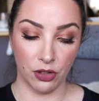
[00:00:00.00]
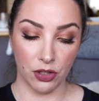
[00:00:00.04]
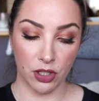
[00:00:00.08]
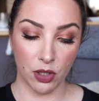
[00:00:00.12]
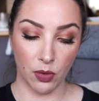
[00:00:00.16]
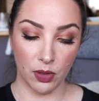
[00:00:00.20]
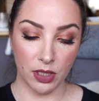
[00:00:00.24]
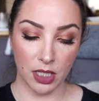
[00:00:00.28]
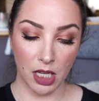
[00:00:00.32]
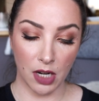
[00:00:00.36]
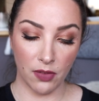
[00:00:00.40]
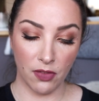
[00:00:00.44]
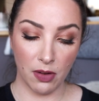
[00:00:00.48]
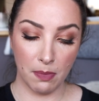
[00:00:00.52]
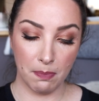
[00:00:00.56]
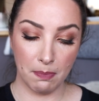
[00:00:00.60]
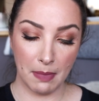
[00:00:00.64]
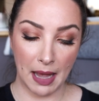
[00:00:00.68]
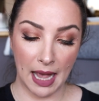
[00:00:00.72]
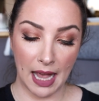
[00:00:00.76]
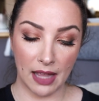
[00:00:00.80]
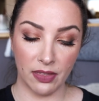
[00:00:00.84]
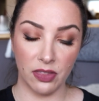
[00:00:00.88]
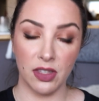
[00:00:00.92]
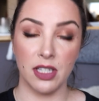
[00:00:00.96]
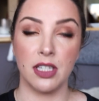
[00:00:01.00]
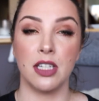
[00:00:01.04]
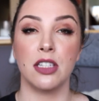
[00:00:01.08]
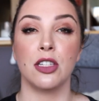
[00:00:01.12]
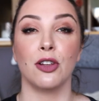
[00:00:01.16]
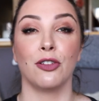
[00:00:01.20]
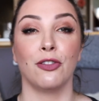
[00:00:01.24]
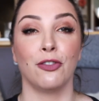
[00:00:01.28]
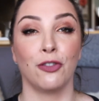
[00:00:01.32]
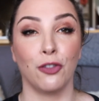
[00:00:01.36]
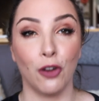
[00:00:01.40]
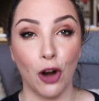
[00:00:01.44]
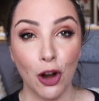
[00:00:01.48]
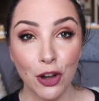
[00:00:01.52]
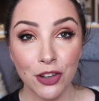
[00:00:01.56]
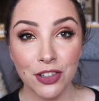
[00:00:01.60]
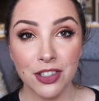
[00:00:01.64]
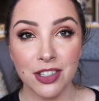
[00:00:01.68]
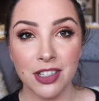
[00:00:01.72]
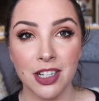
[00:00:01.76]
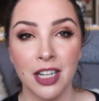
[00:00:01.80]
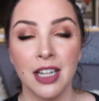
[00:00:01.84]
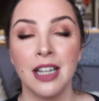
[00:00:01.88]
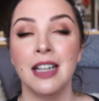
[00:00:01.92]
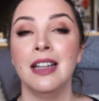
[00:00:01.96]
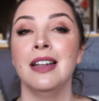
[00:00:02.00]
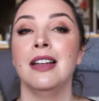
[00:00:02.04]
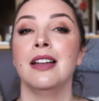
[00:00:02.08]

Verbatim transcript: So instead of a matte, this is a frost.